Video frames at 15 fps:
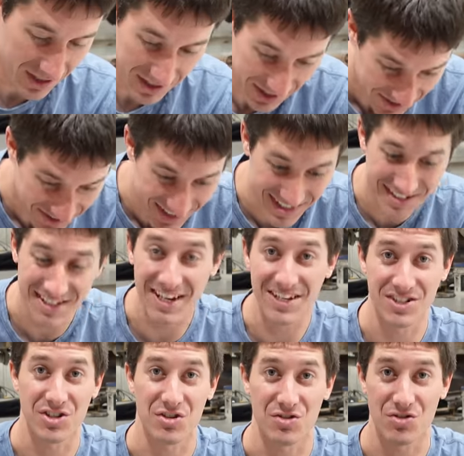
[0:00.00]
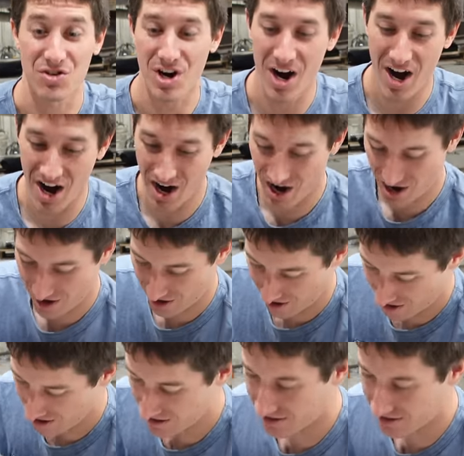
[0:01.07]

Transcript: Like, these things are rare.